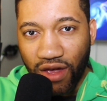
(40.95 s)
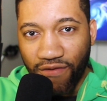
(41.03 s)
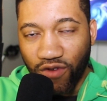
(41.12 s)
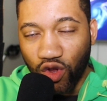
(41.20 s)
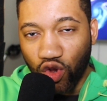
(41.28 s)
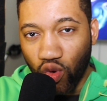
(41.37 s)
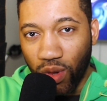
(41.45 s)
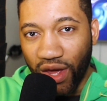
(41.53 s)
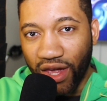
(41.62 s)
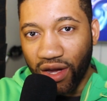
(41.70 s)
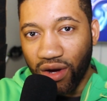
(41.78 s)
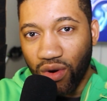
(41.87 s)
If you do
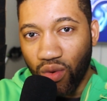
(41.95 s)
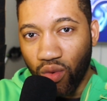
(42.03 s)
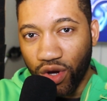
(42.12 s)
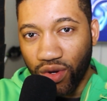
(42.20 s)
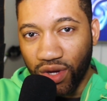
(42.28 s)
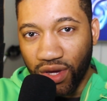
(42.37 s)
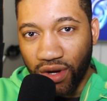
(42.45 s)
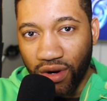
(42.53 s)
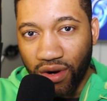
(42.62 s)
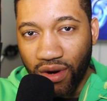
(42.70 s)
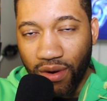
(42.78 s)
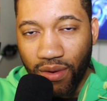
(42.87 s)
like what you
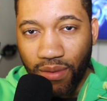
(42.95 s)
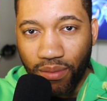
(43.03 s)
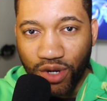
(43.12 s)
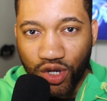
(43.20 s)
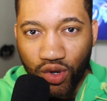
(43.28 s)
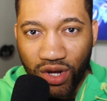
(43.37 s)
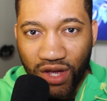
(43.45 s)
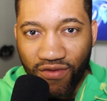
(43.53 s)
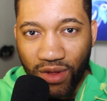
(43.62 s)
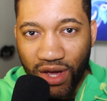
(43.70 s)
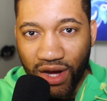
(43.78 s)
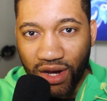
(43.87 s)
hear, be sure to give
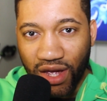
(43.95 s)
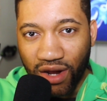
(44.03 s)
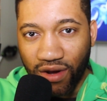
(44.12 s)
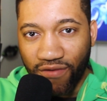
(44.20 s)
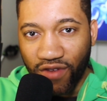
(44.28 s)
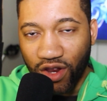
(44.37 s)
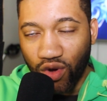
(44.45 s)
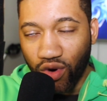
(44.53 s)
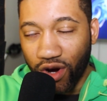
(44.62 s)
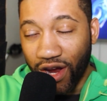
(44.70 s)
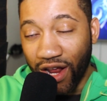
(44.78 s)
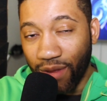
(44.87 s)
a like at the end of the video
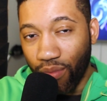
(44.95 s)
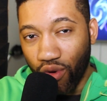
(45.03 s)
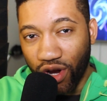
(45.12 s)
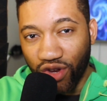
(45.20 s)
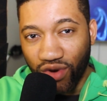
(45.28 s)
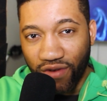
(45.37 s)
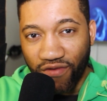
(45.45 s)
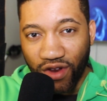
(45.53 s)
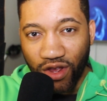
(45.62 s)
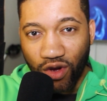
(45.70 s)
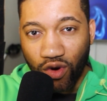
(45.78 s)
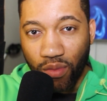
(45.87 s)
or at any point during the
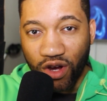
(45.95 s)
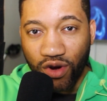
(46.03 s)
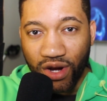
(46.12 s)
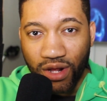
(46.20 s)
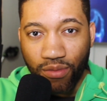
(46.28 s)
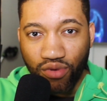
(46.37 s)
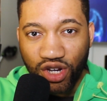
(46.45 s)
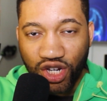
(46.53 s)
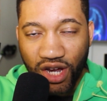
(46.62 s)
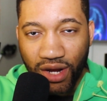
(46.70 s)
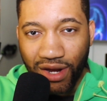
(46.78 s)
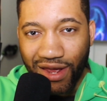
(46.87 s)
video. It will be greatly
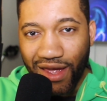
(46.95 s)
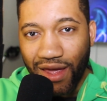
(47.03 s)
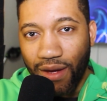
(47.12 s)
appreciated.